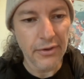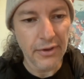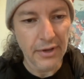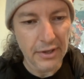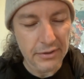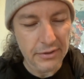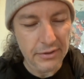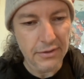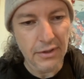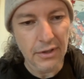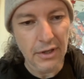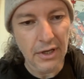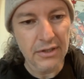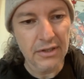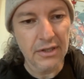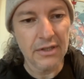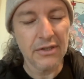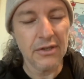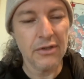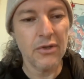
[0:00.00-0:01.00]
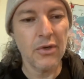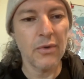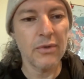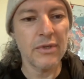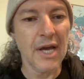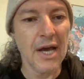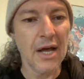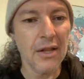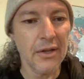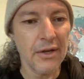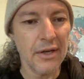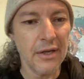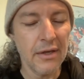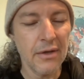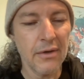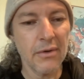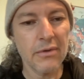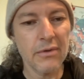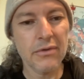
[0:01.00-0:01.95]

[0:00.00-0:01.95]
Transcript: as a totality,